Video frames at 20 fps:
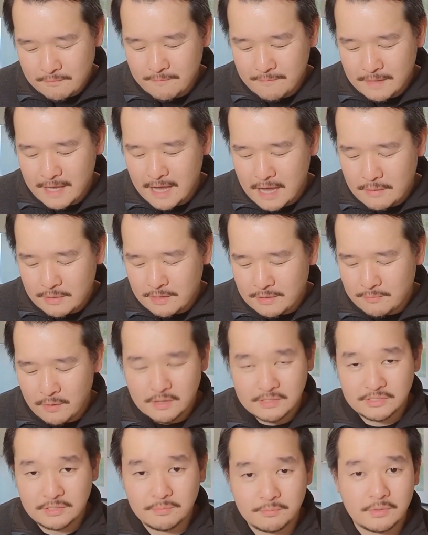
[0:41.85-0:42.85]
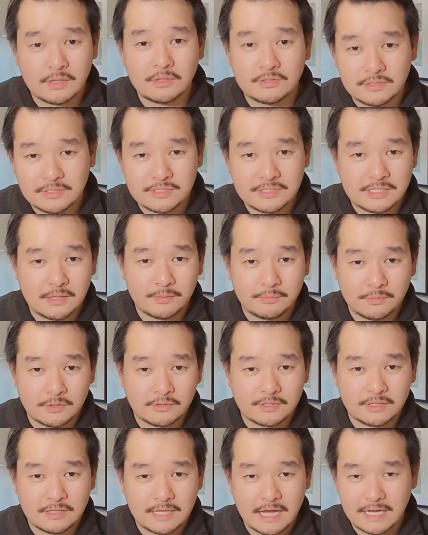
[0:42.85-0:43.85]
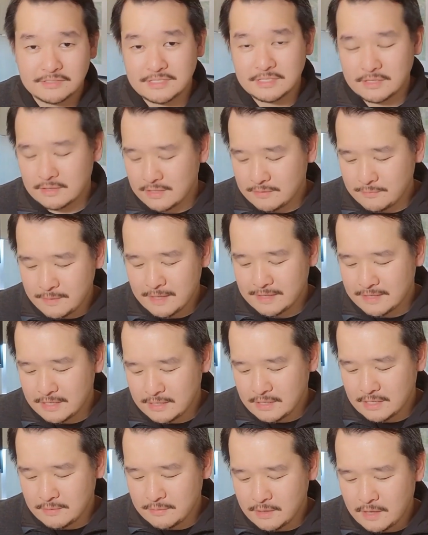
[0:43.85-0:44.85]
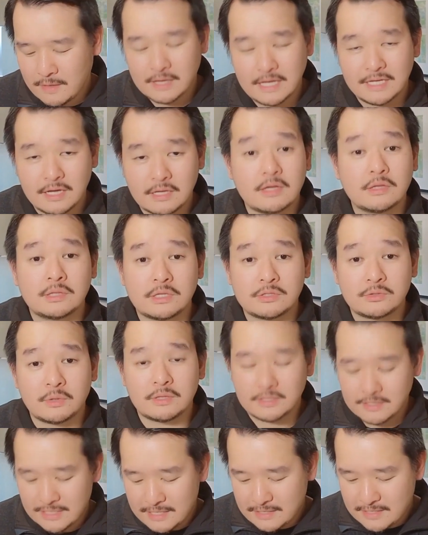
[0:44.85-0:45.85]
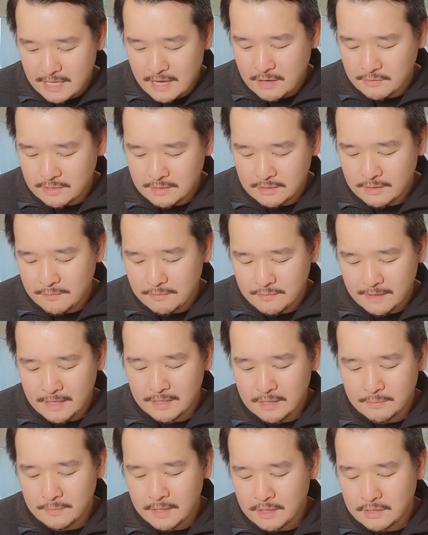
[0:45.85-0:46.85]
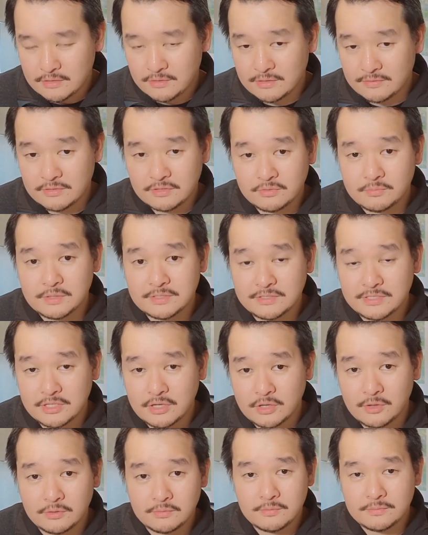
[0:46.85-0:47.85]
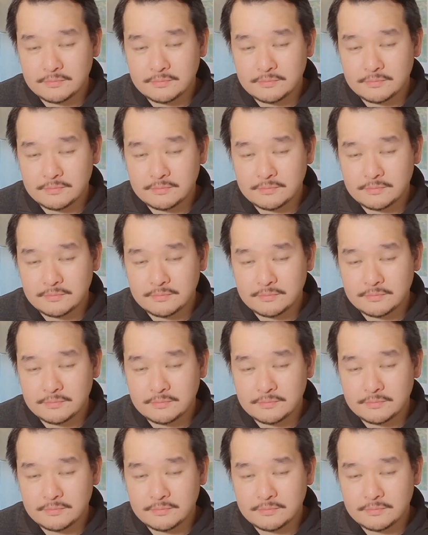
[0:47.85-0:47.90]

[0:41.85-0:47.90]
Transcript: The average price compared to the same period last year is basically around $826,000, and compared to a few months ago,